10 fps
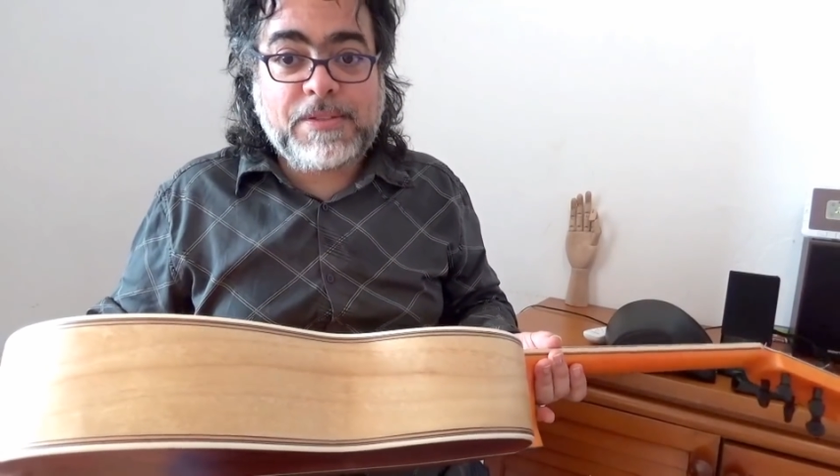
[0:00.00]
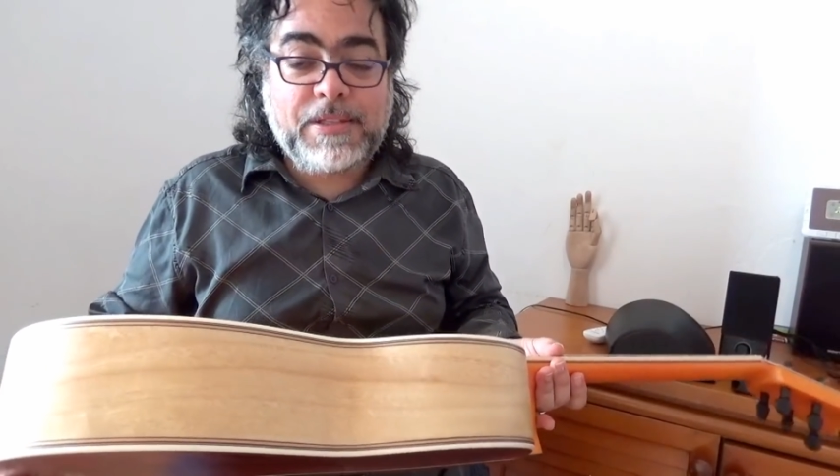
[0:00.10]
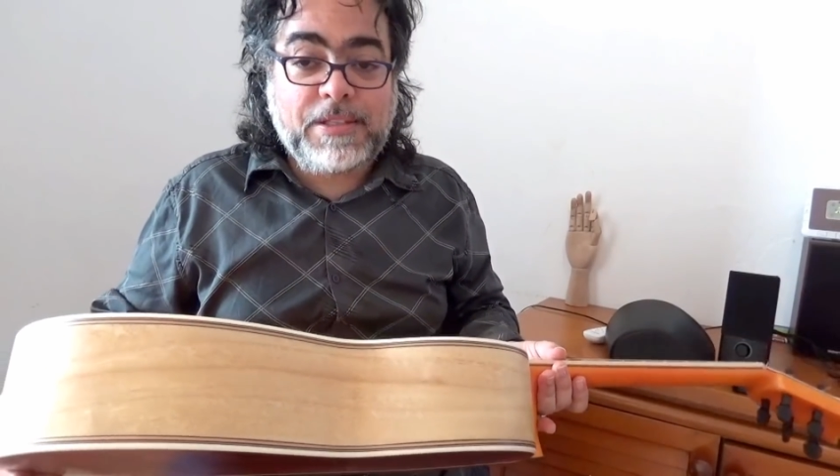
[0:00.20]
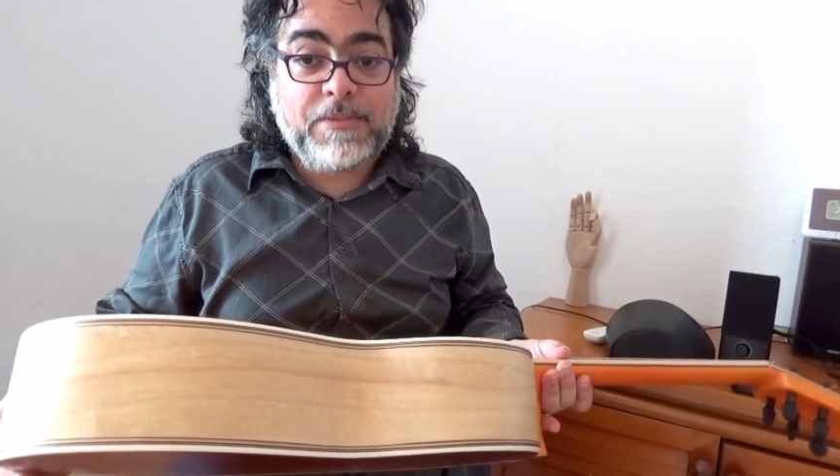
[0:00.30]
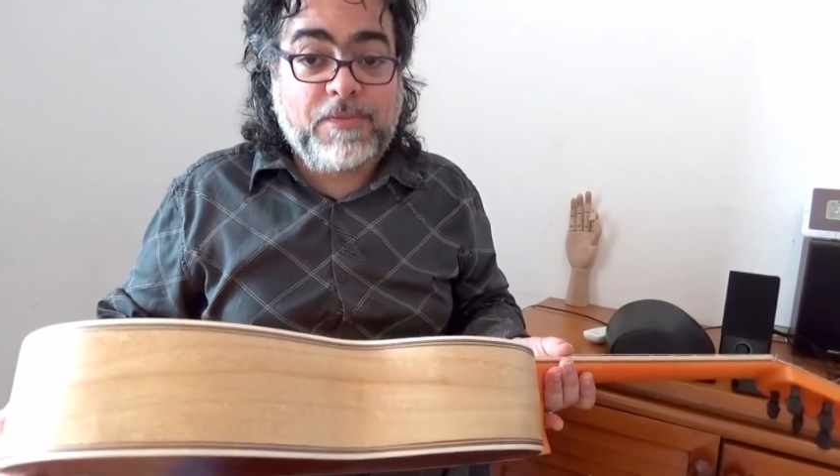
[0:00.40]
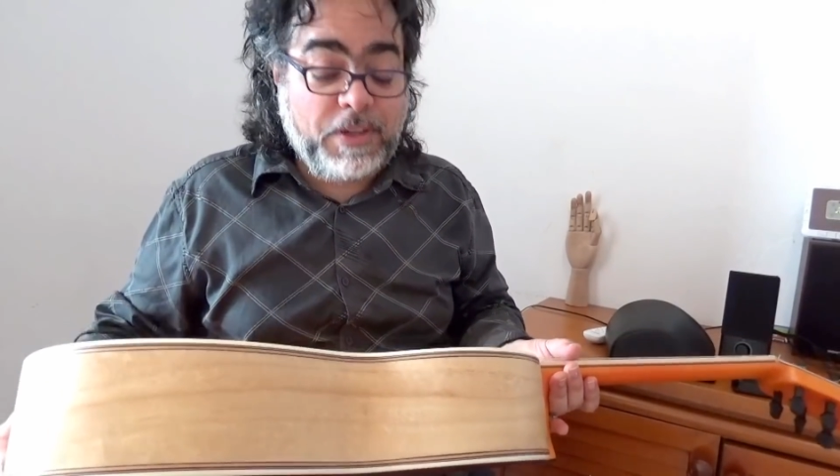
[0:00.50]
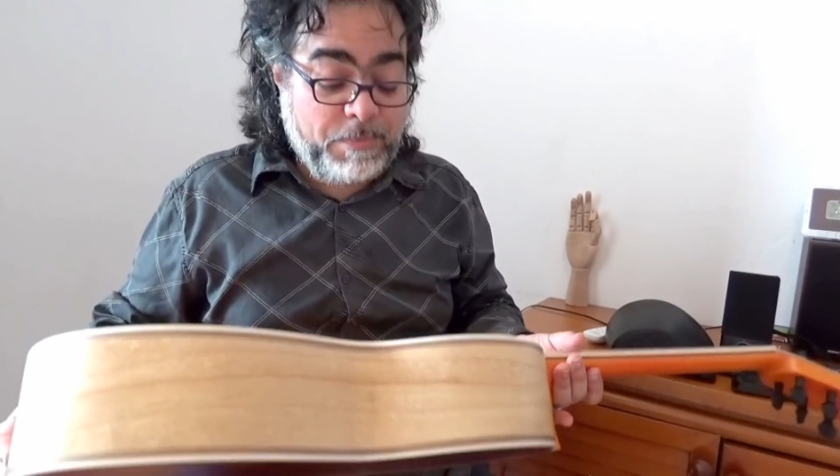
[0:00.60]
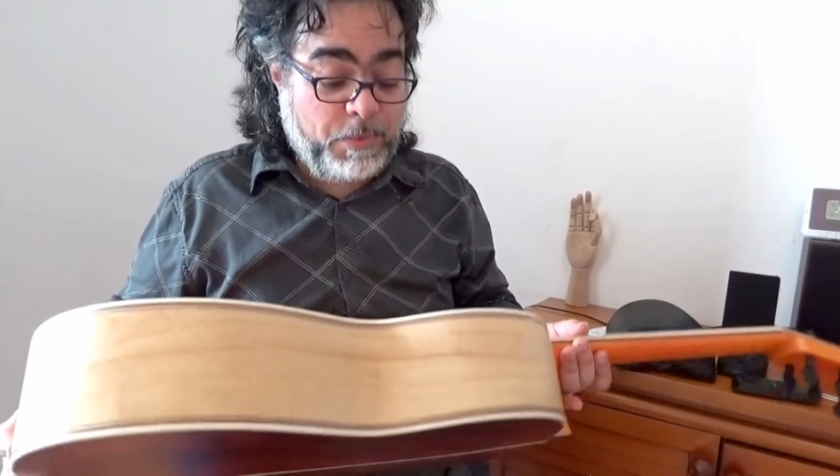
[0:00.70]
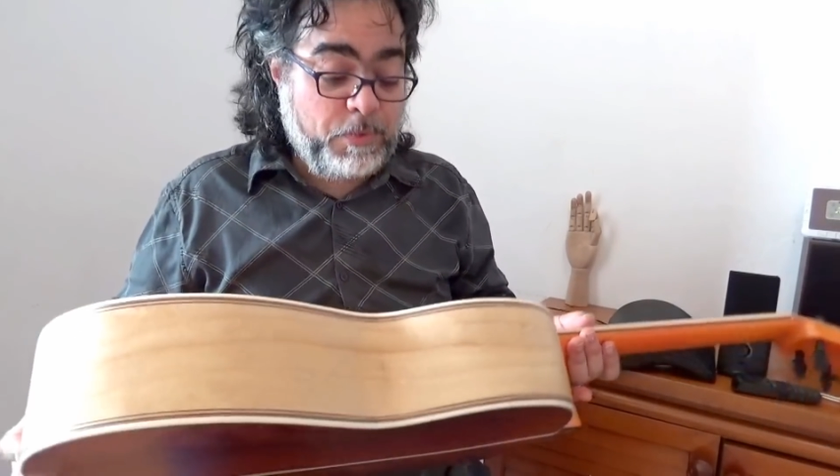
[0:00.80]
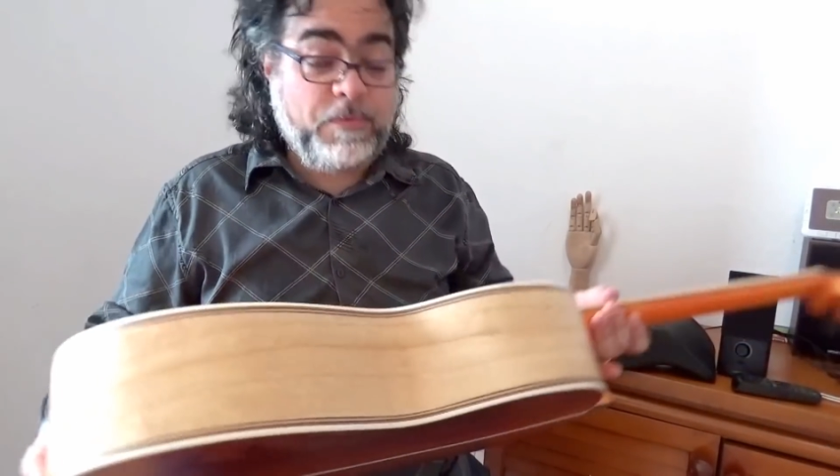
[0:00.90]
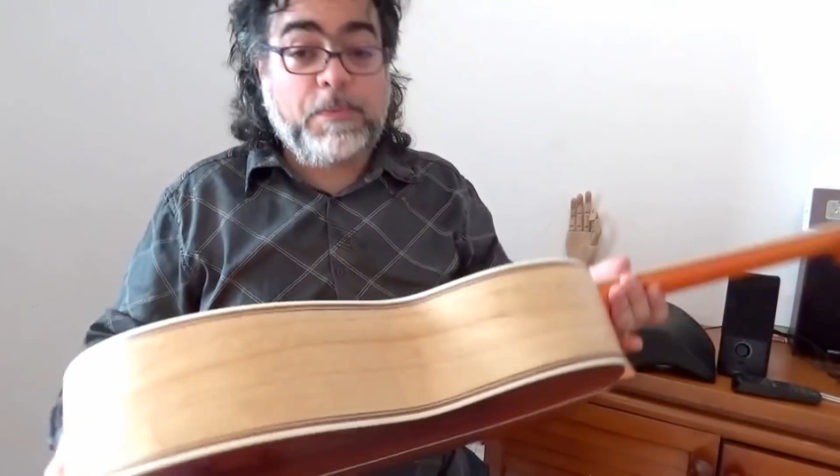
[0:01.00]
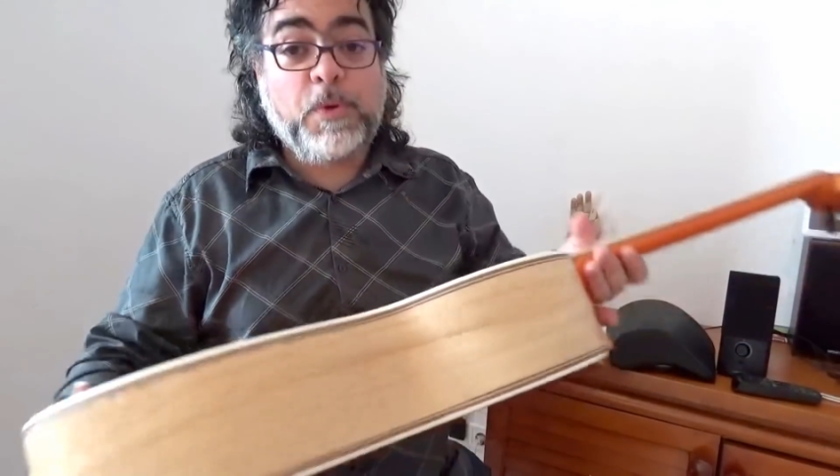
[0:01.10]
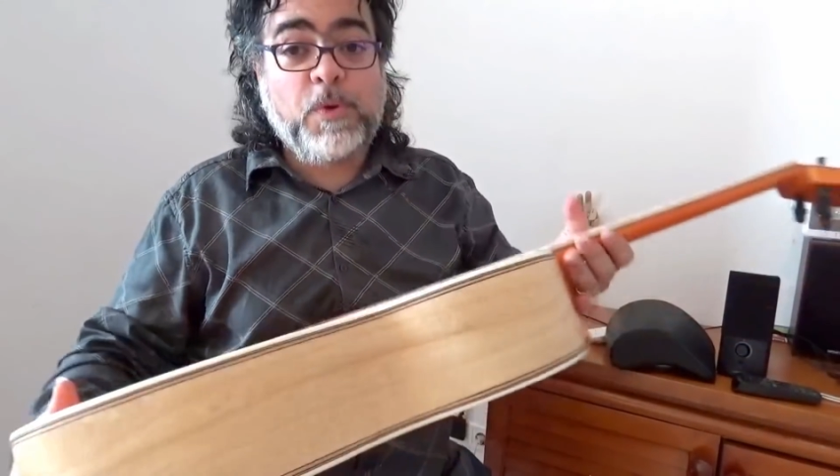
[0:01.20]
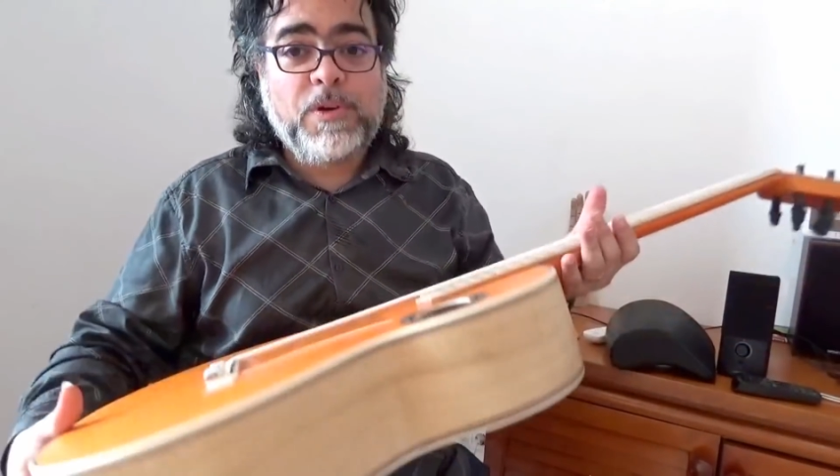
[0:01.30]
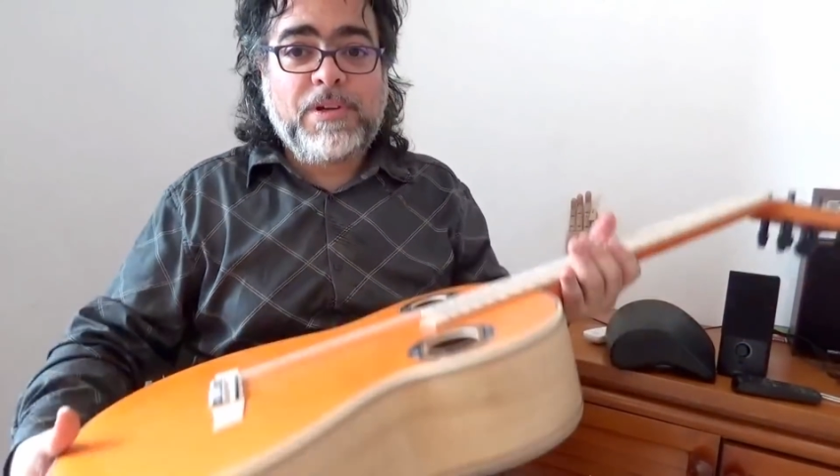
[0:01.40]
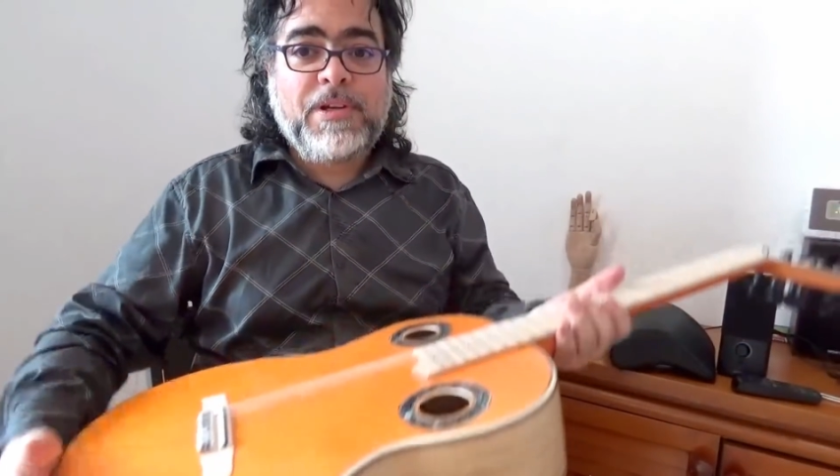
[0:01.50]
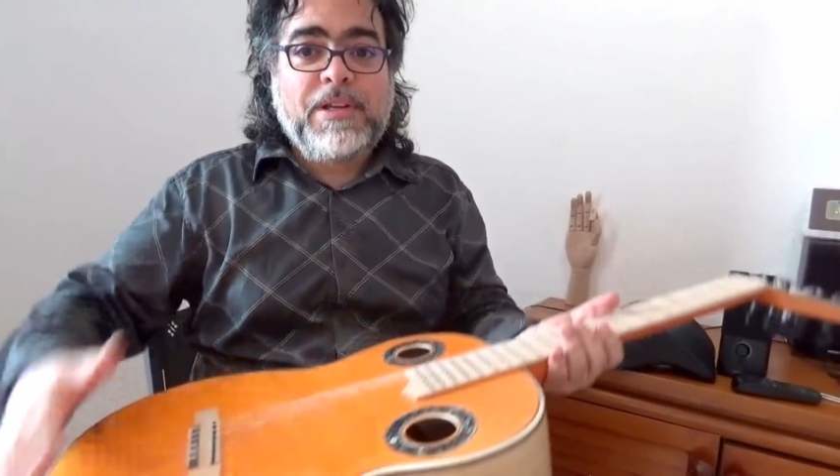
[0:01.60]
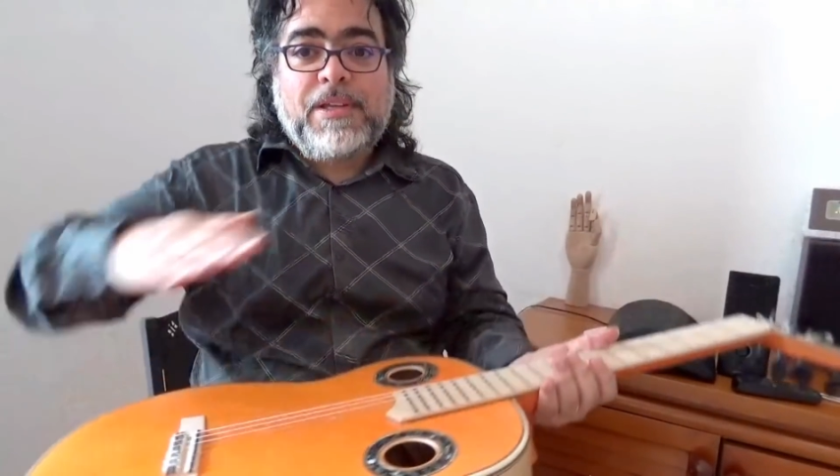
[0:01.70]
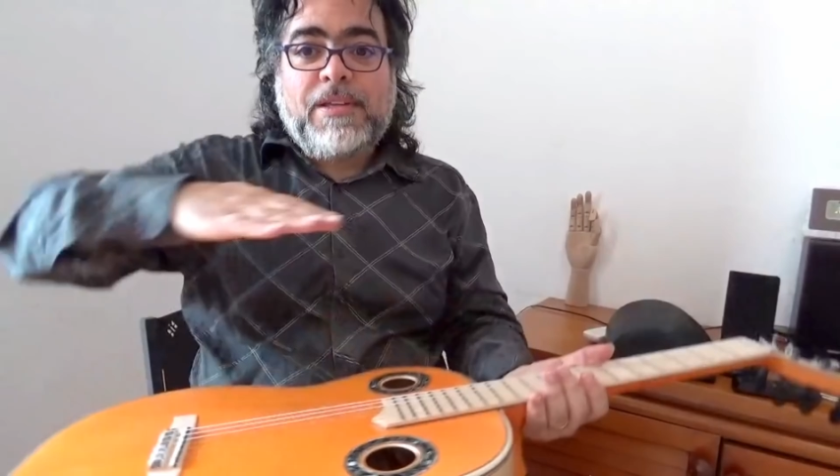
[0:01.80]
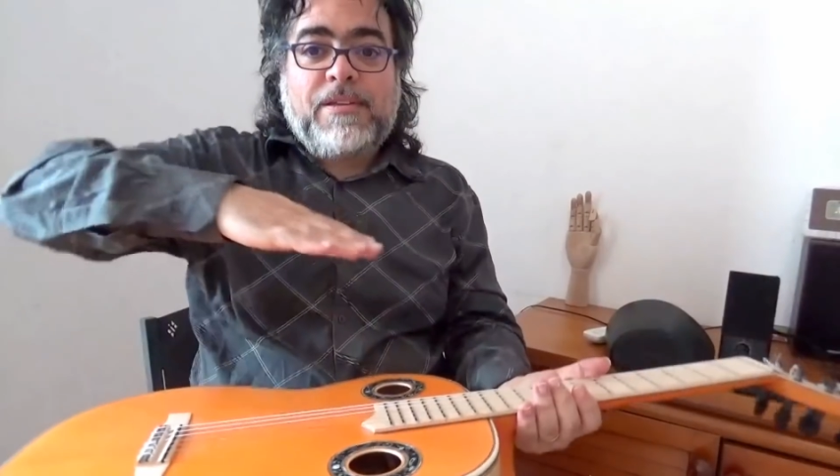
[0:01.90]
scientific point of view